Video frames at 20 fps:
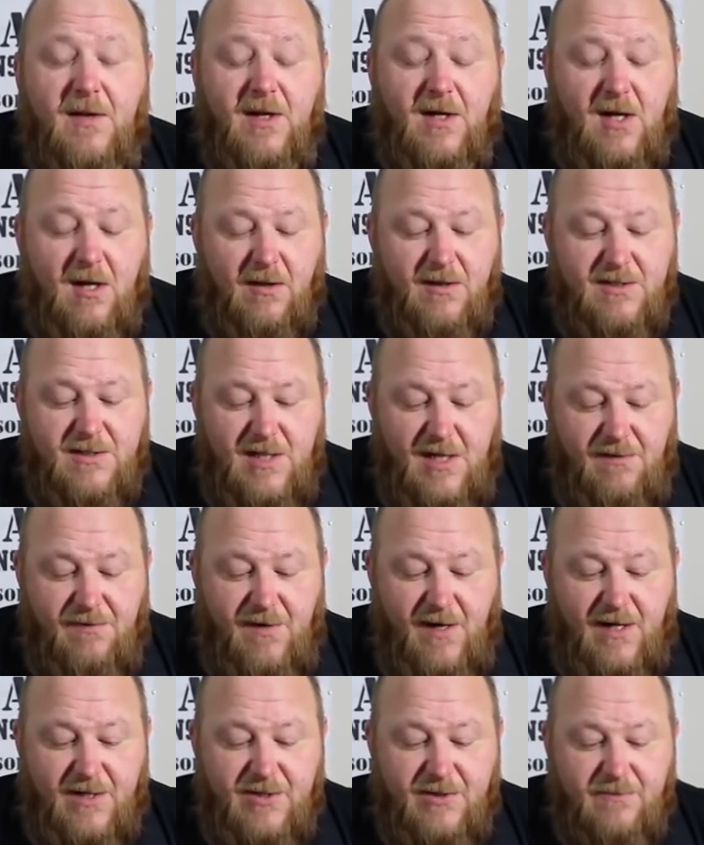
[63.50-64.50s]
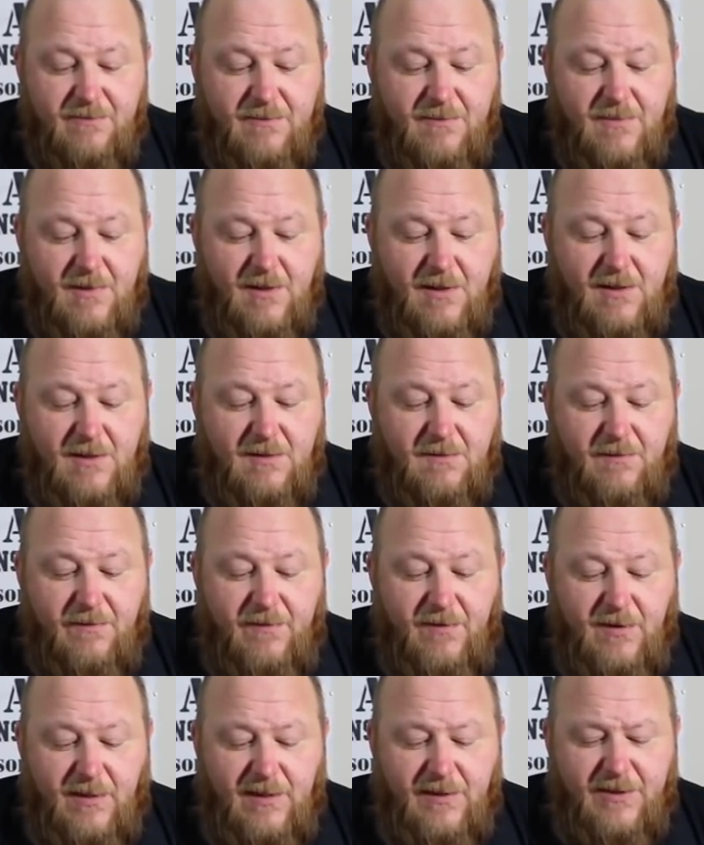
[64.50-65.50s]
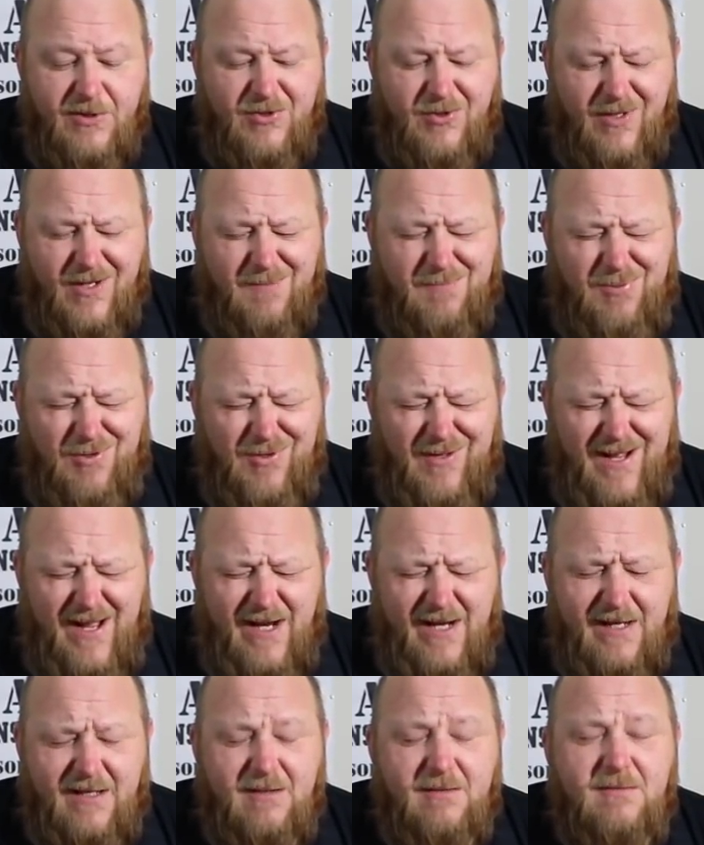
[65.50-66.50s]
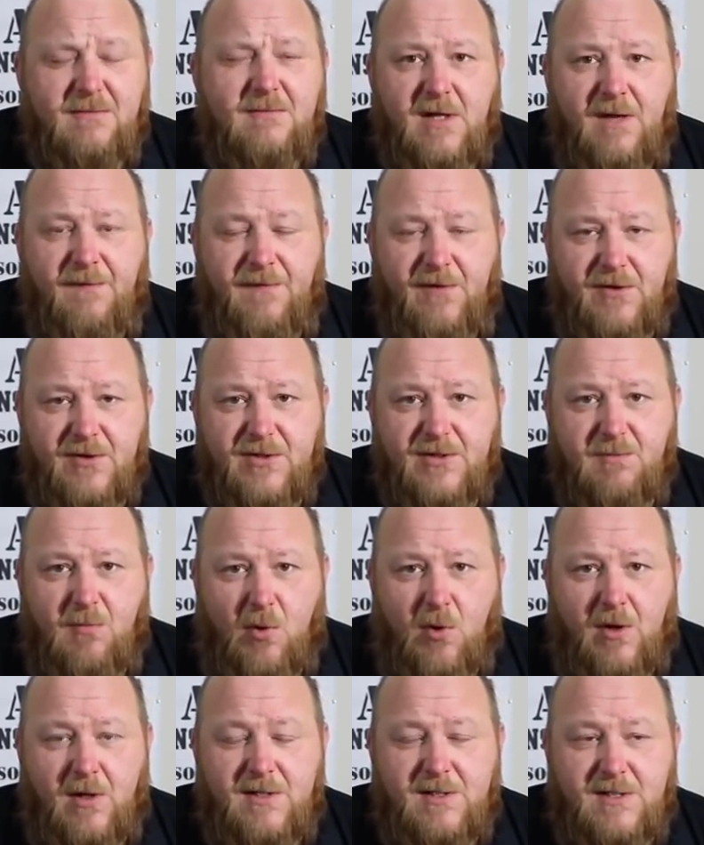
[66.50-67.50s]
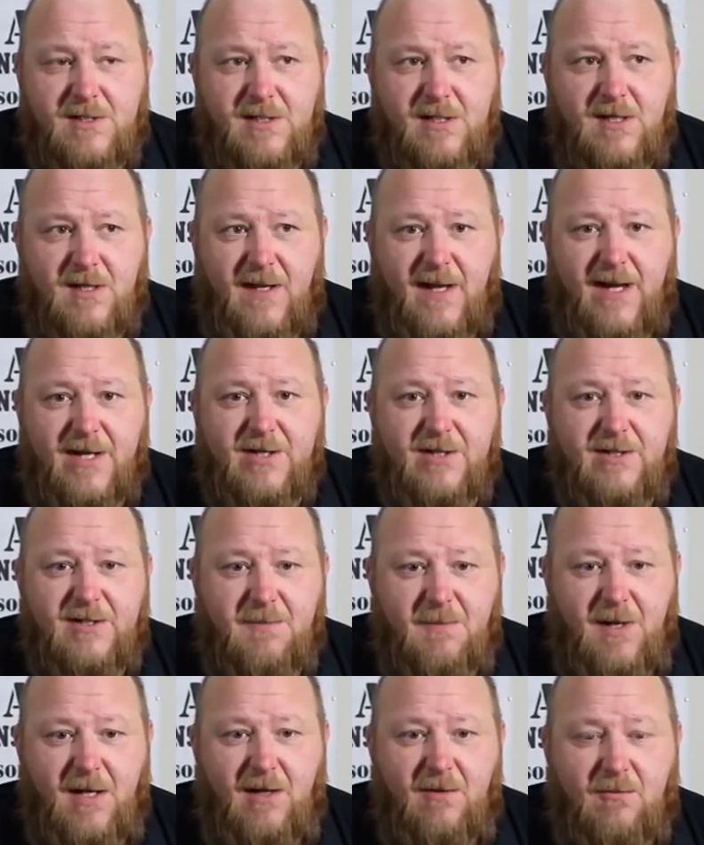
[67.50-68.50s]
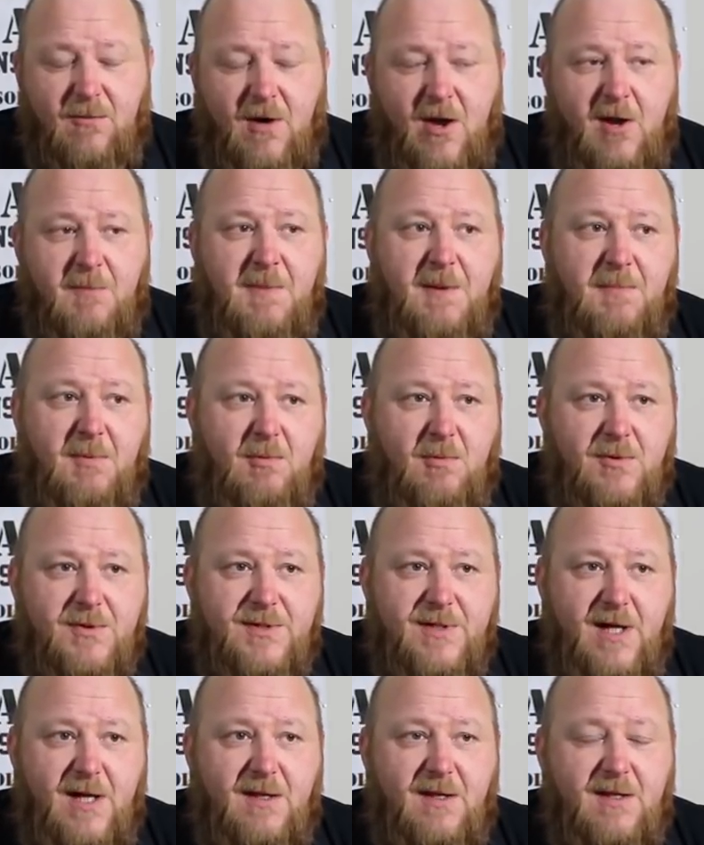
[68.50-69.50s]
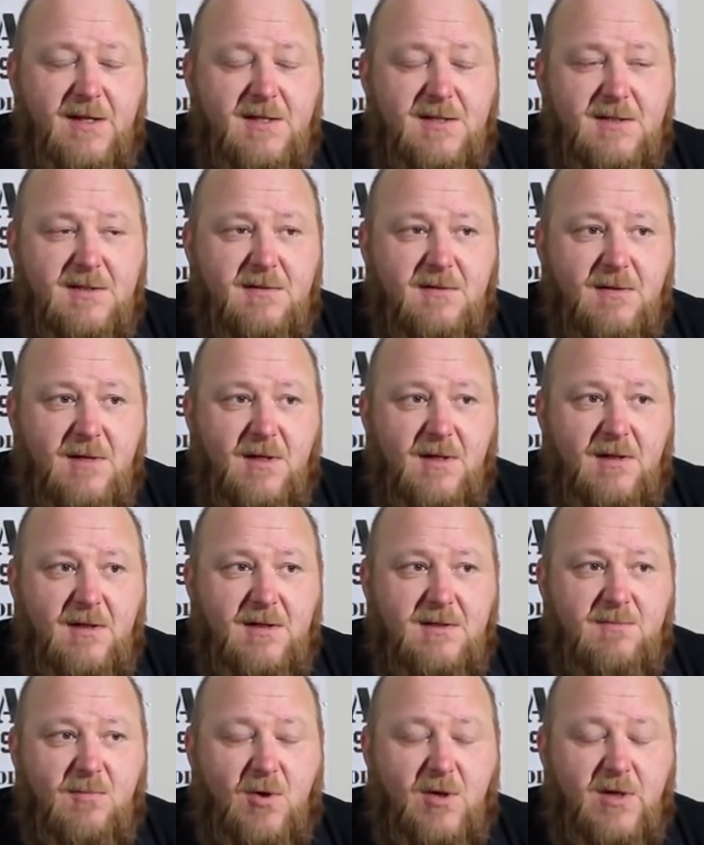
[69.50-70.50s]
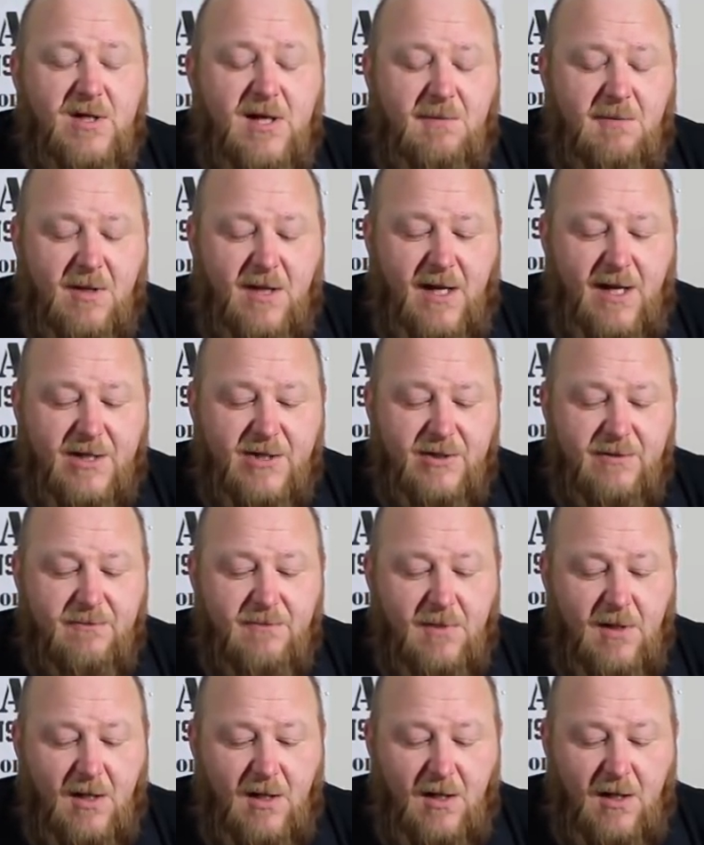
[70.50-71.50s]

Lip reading: They call it safe action. If you look at the trigger pull on it, it feels more as a single action to me, where other people will say that it's more double action.